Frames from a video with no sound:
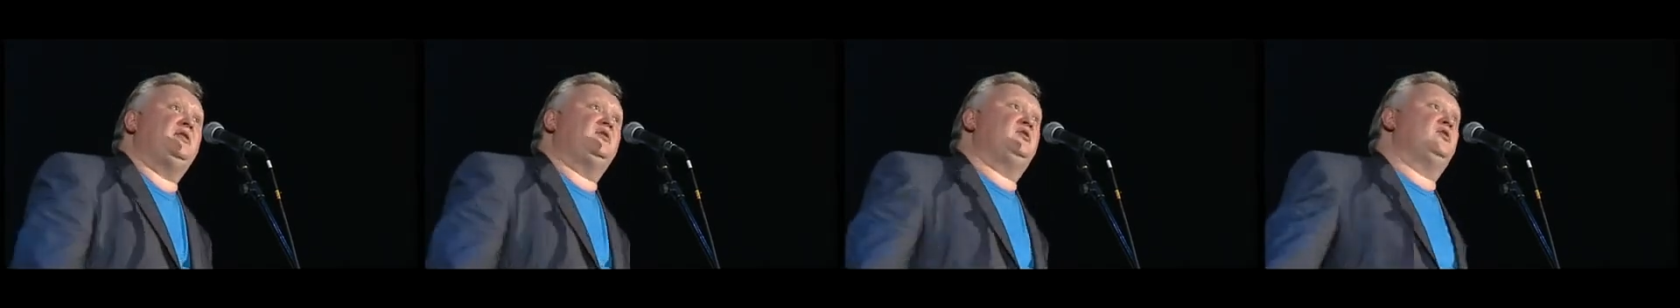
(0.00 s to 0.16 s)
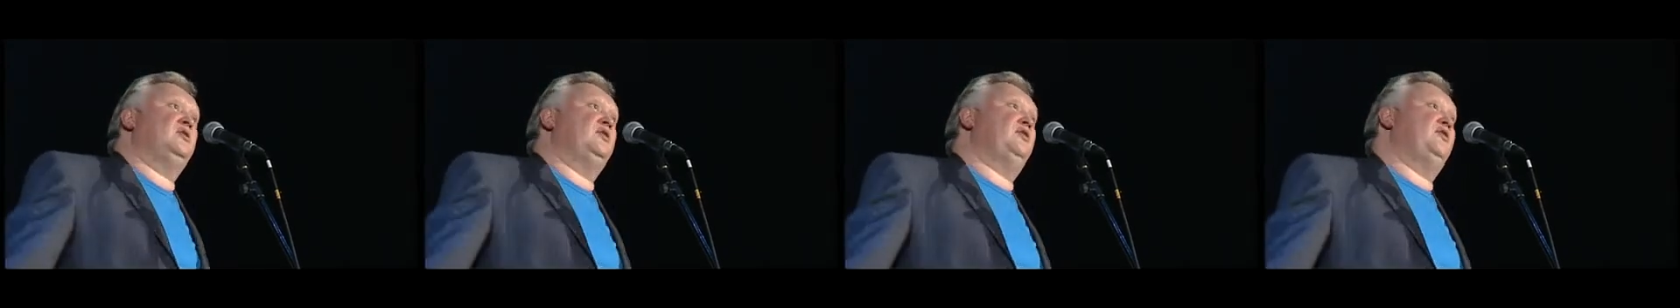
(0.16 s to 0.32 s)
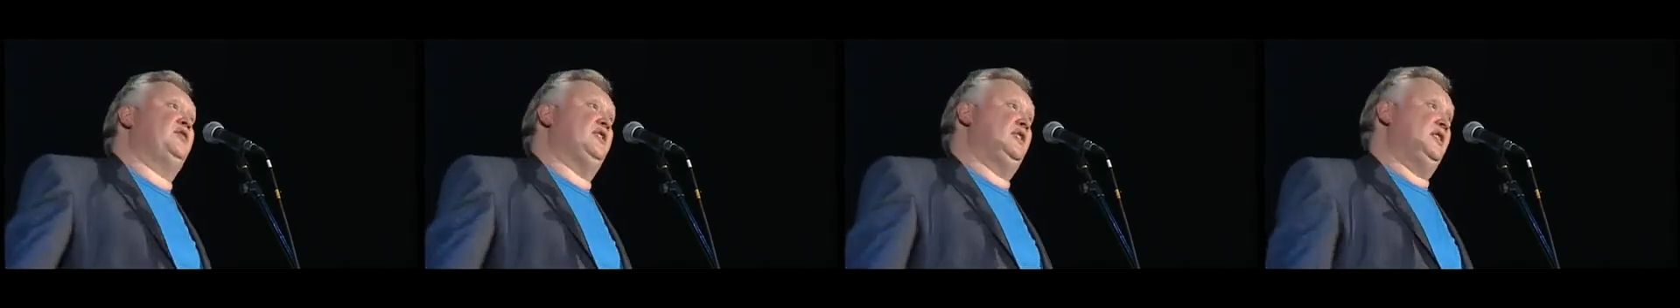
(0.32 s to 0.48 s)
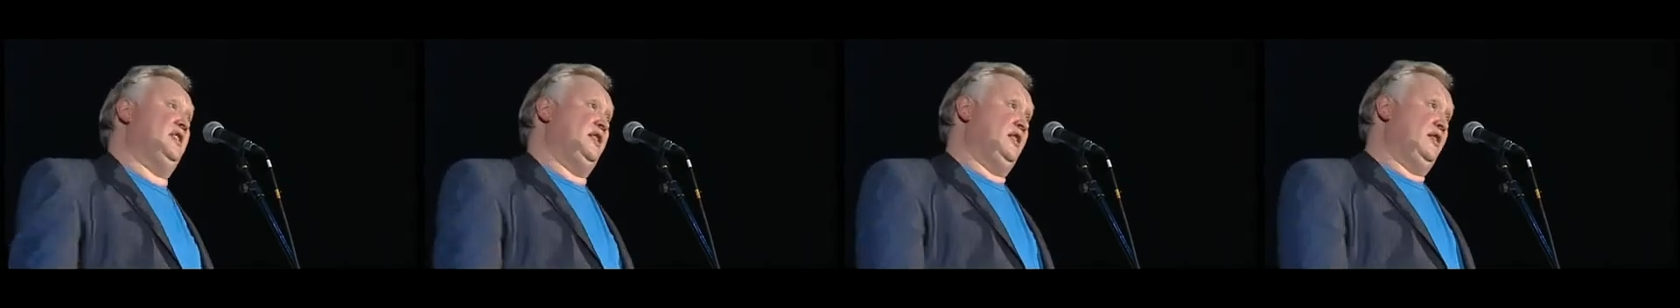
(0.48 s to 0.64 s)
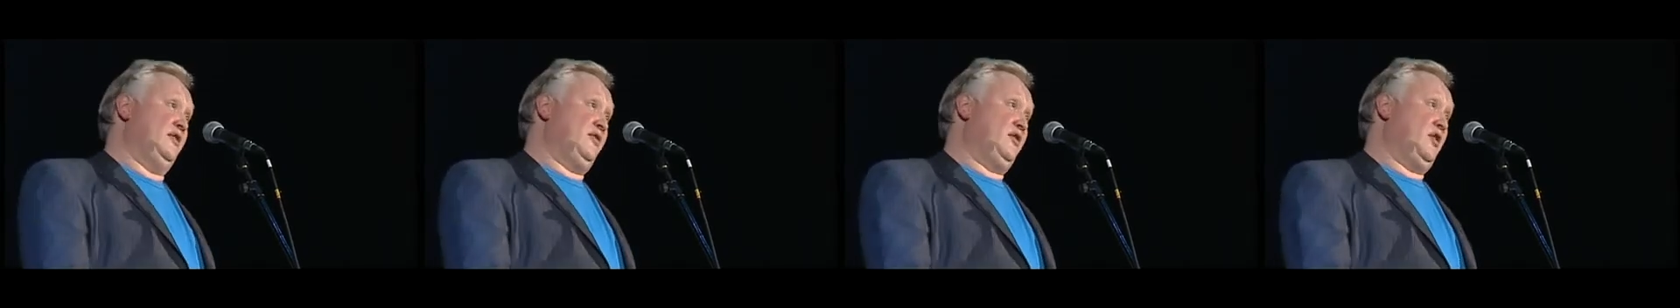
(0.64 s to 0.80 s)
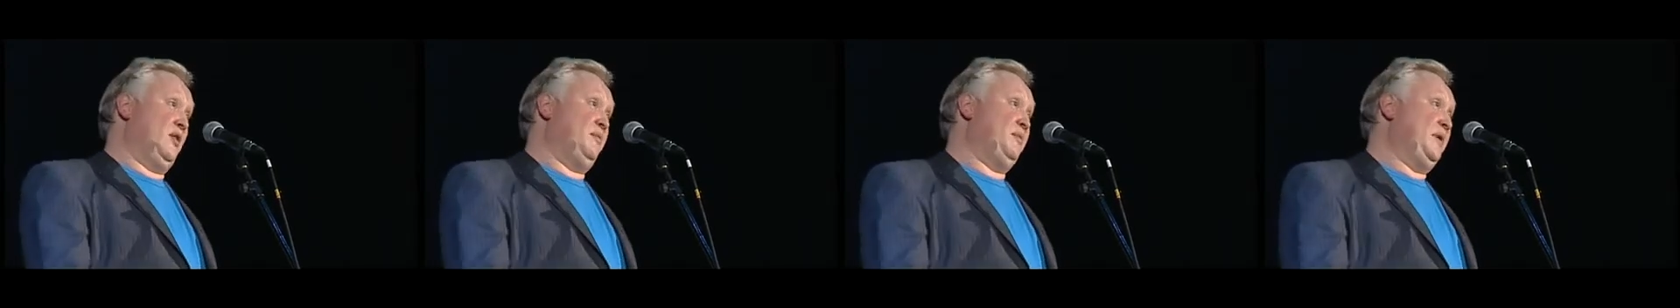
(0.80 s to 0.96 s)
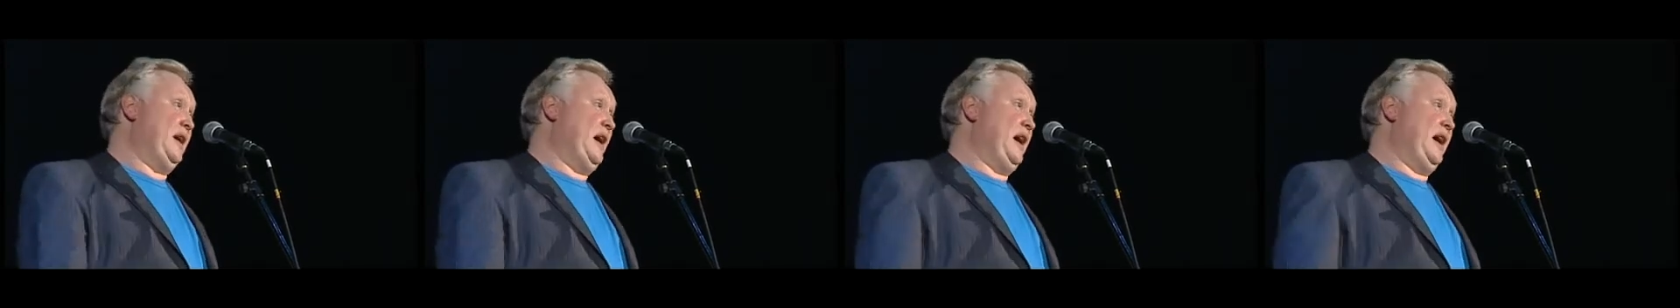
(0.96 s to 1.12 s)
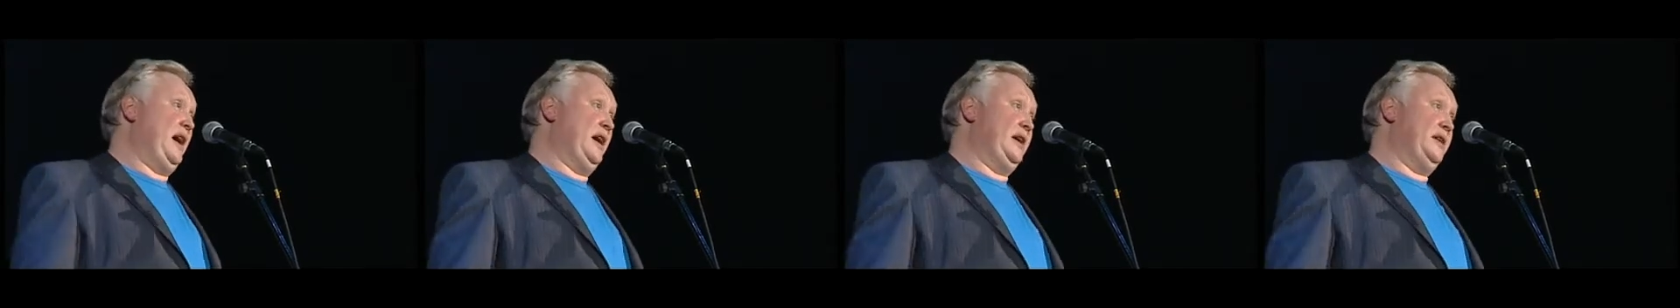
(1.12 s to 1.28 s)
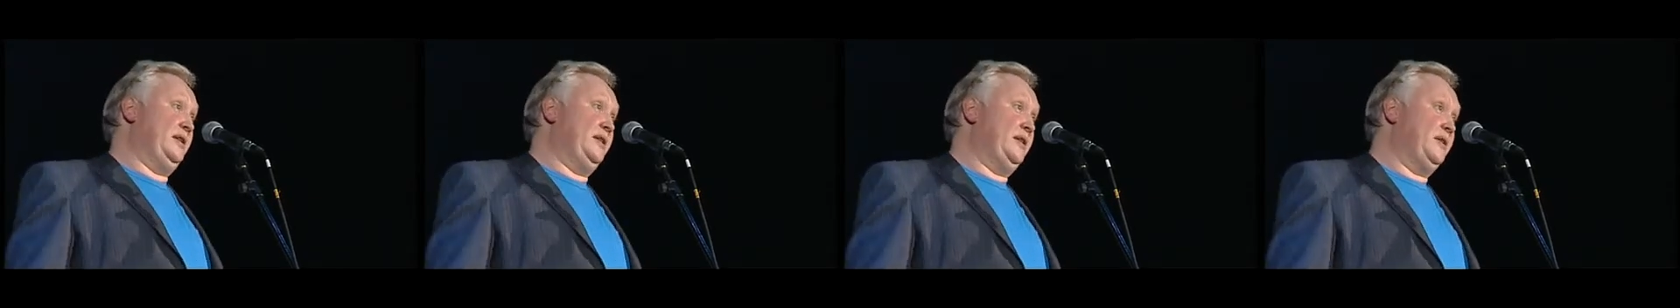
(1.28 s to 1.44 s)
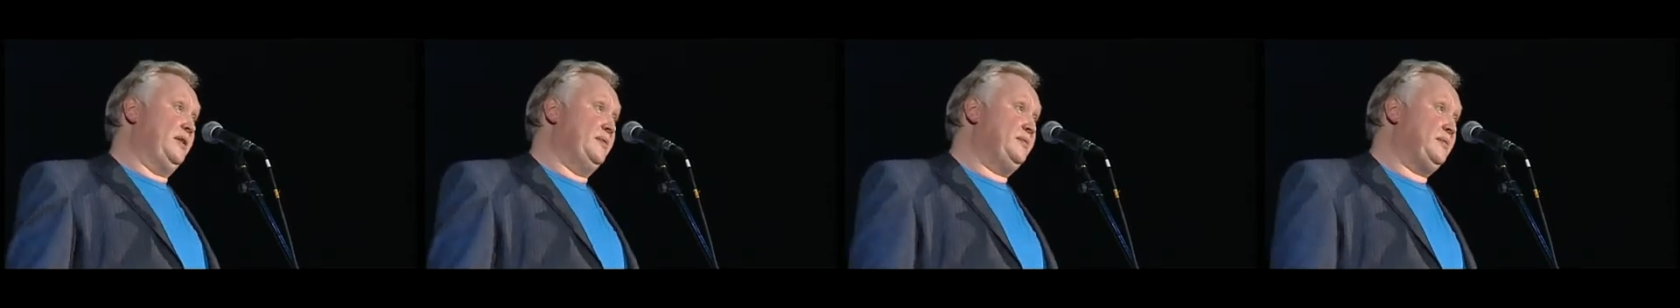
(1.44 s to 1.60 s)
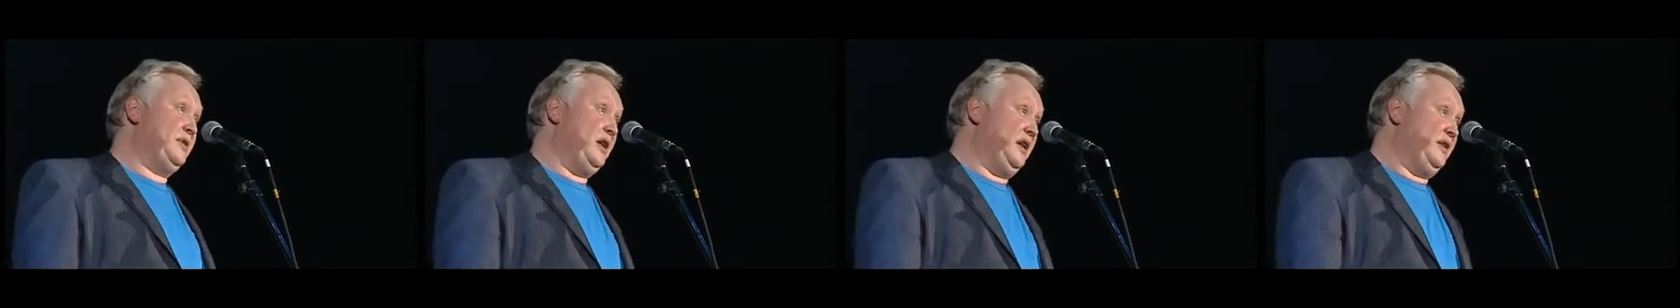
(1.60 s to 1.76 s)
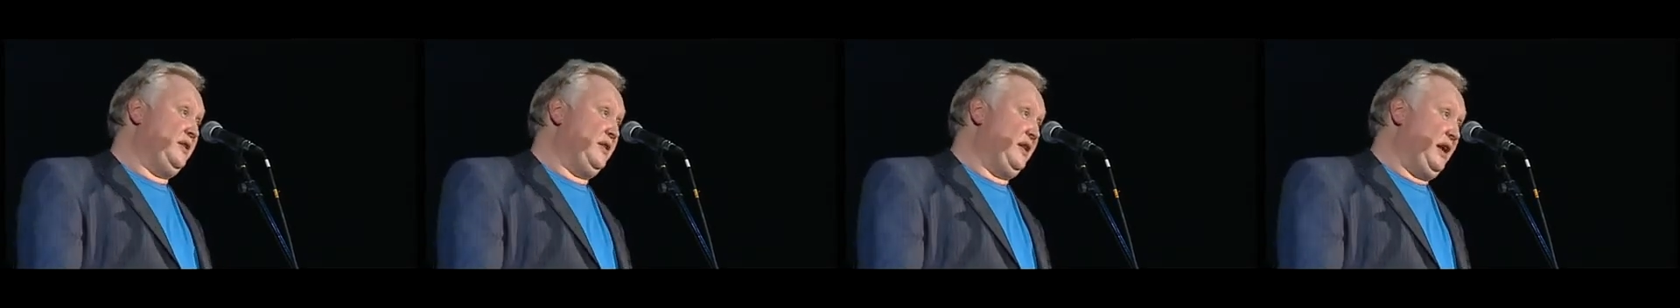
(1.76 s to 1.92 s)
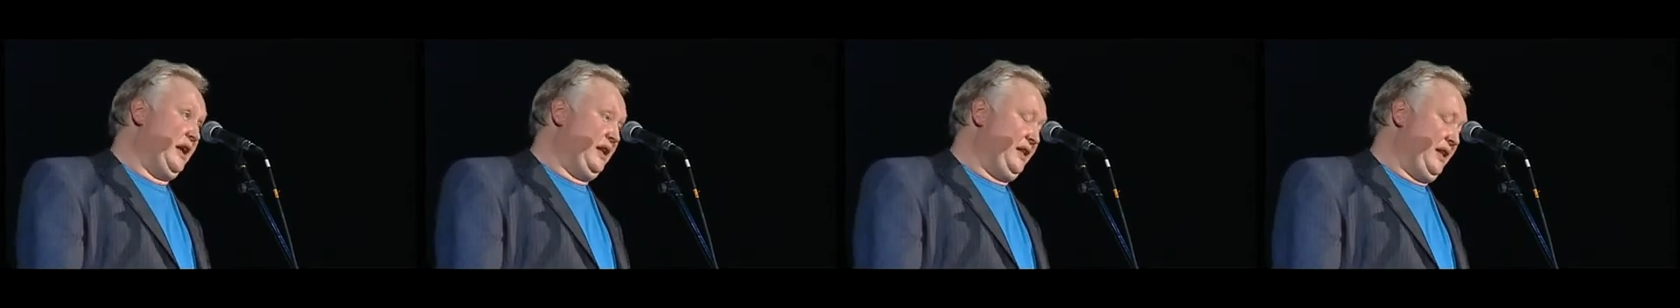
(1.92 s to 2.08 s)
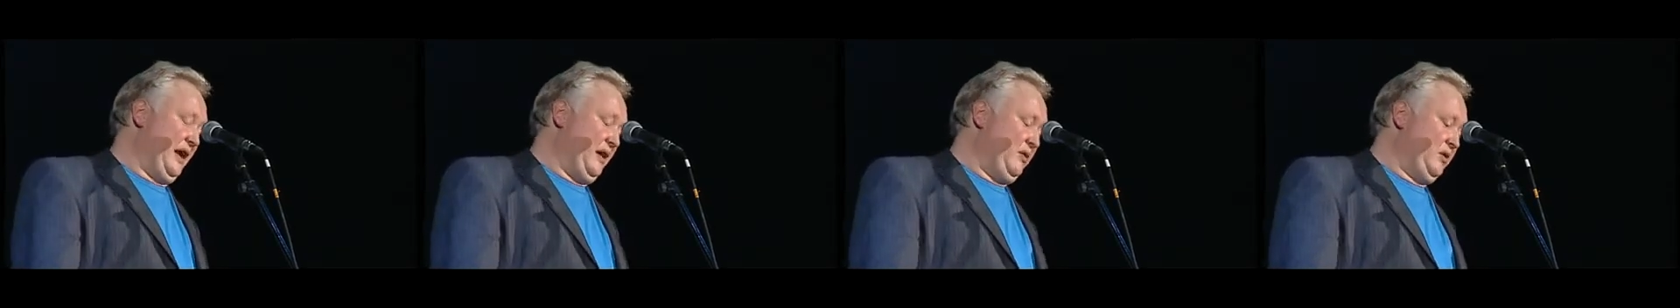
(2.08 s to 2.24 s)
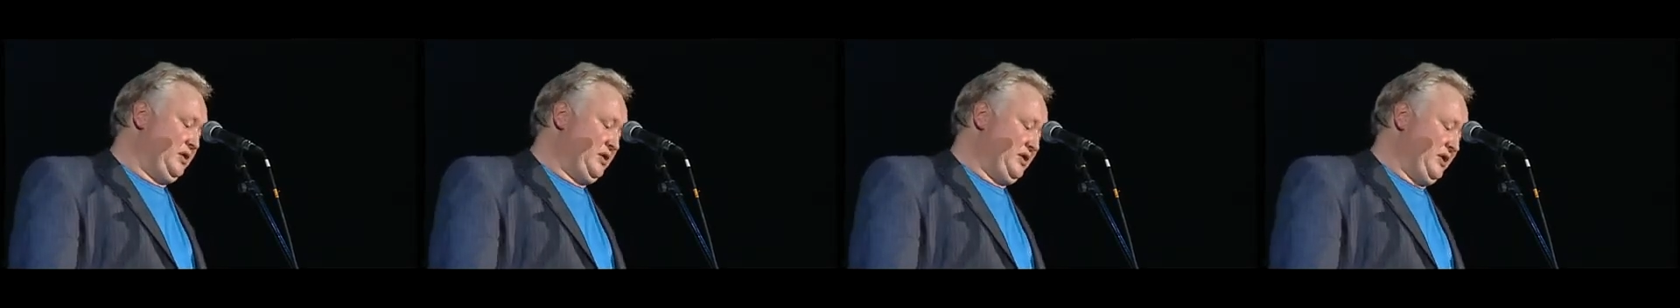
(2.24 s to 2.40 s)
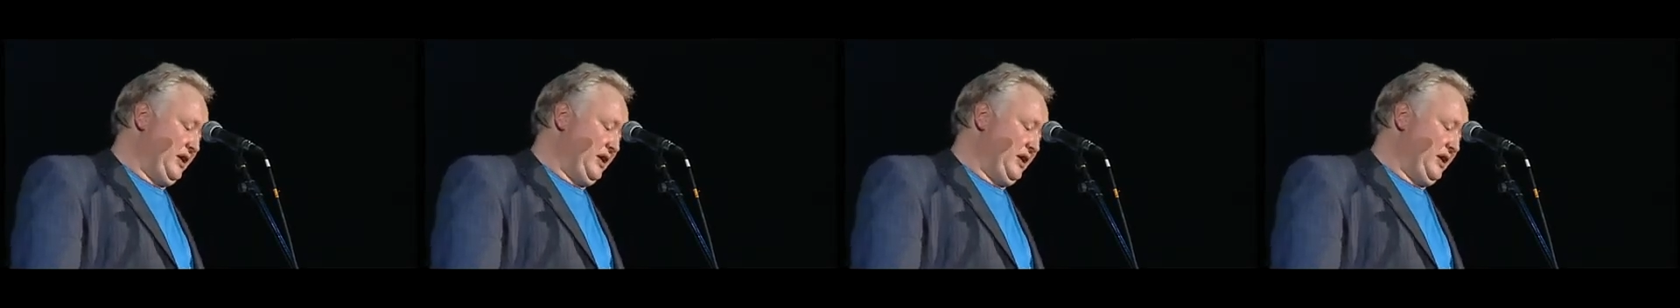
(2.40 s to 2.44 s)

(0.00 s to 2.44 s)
enter Ophelia from behind. And that